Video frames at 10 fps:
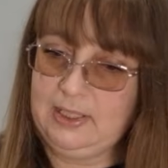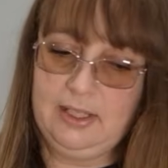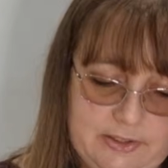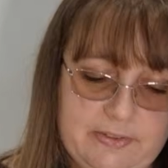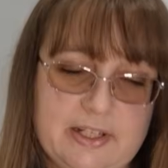
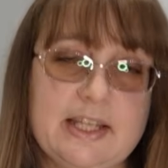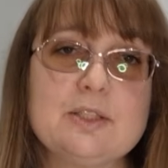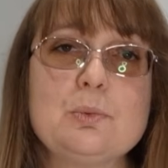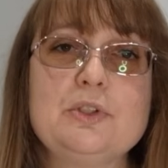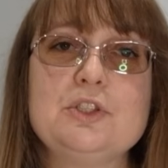So the
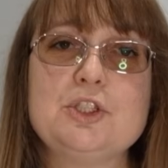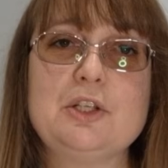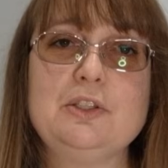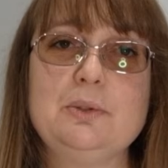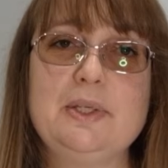next one to show
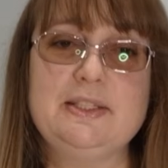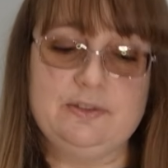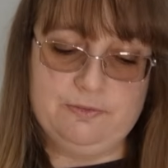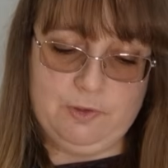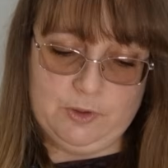you is
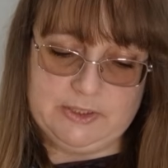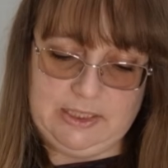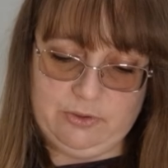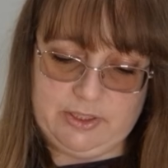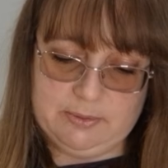Foxy
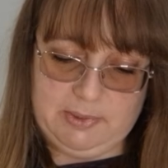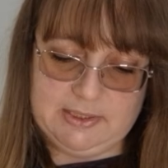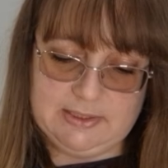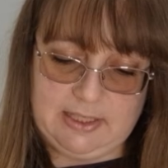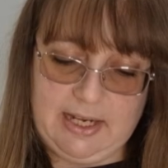
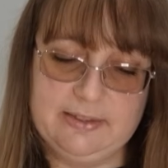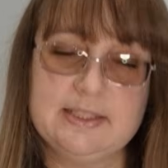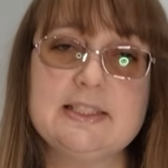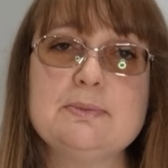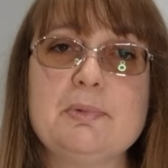Christmas, and
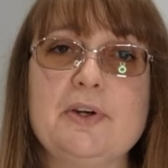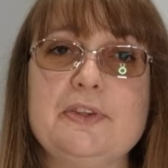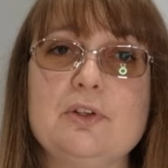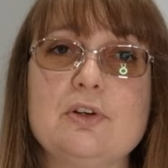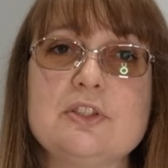this is by
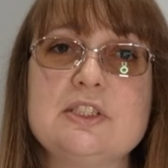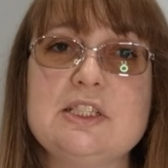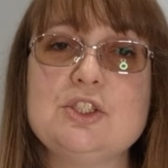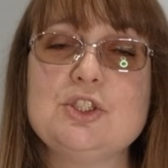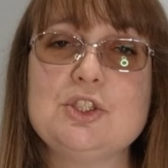the Cross
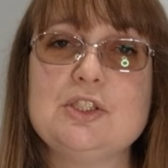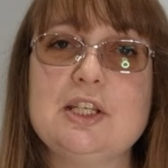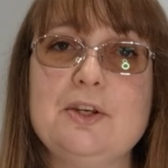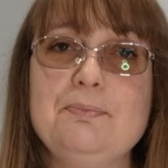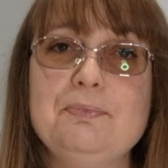Stitch
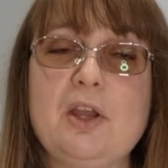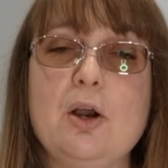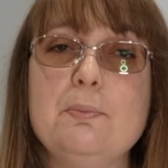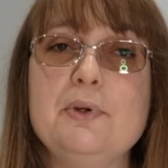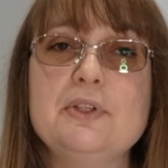Studio.
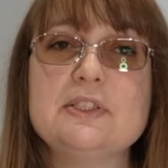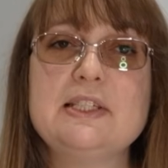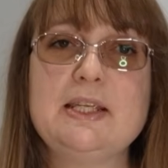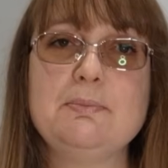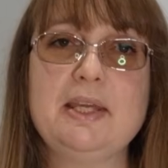I'll put a
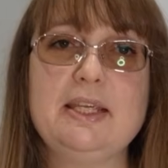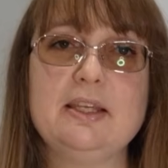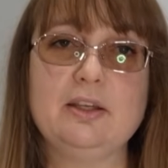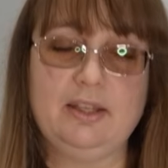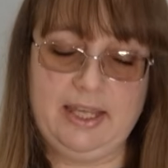sneak
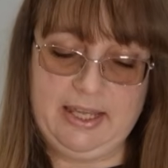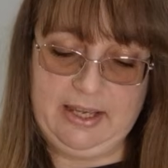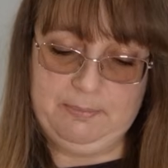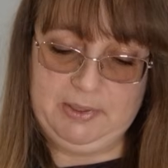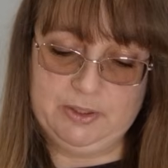peek
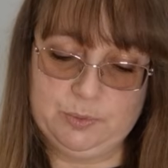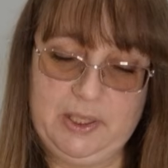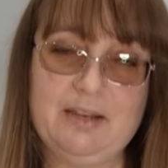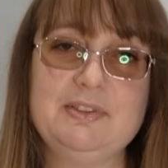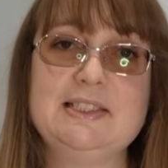here because we
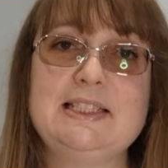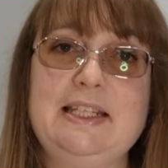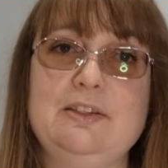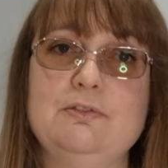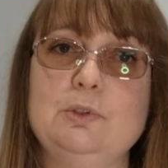haven't
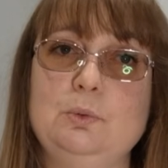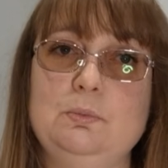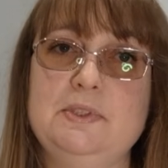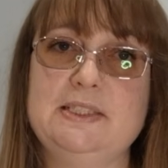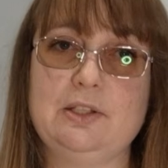seen the full
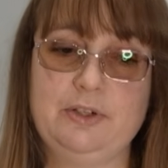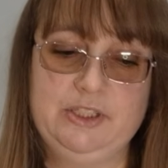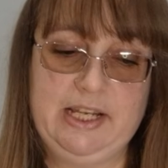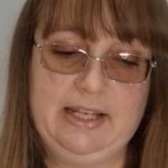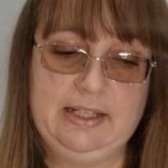design
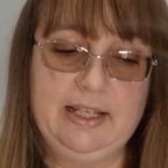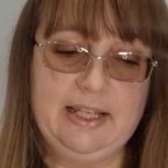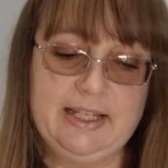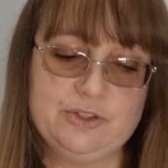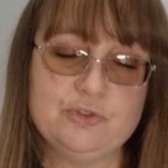yet.
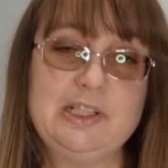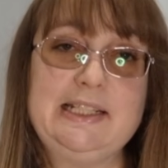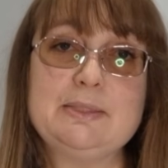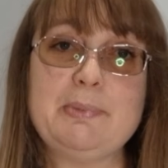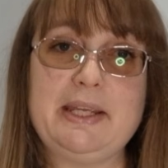It's
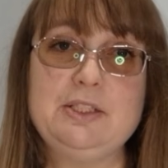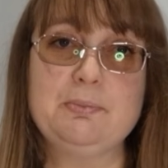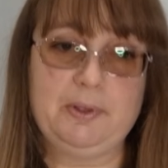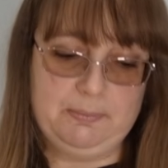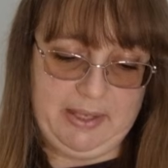released page
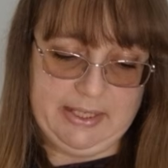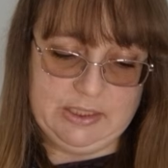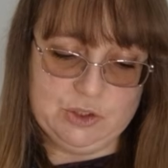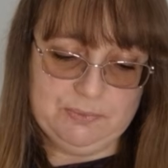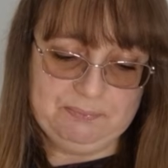by
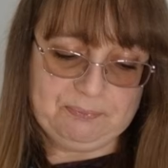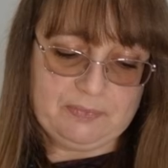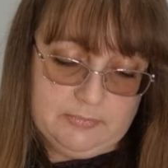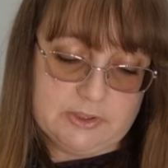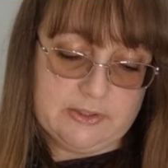page.
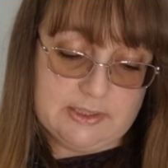So the